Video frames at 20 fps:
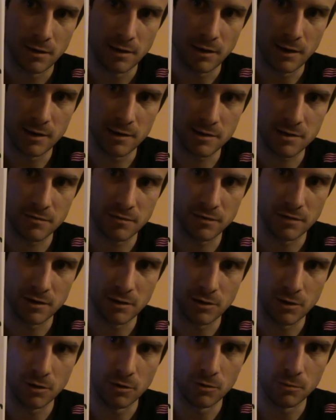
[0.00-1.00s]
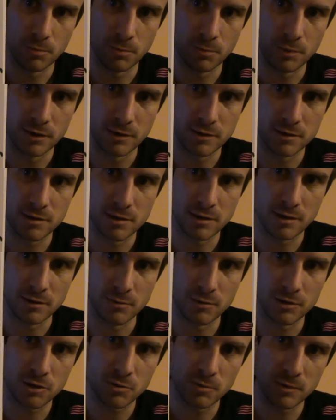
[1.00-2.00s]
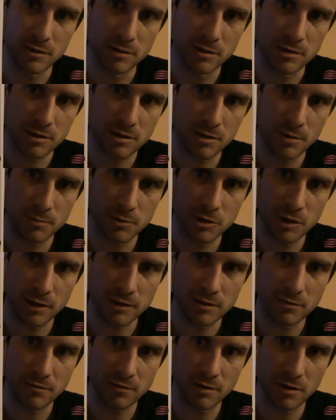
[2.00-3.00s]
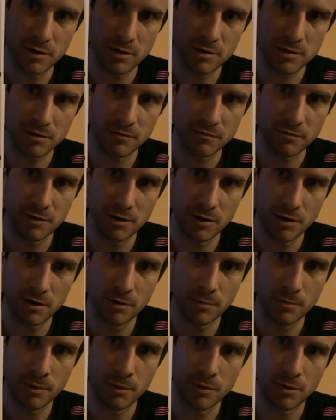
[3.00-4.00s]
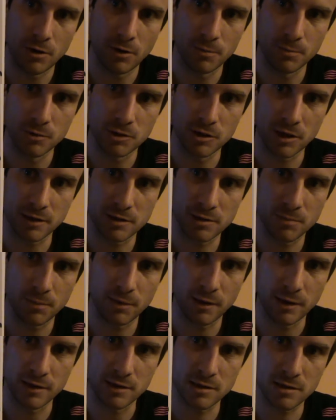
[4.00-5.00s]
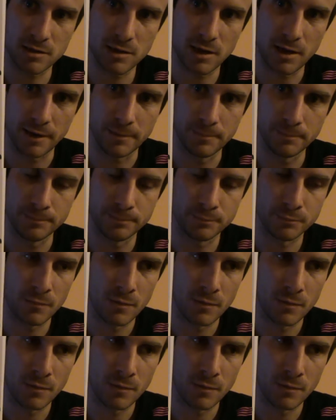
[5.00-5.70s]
SVOPT, which means subject first, verb, object, place, time.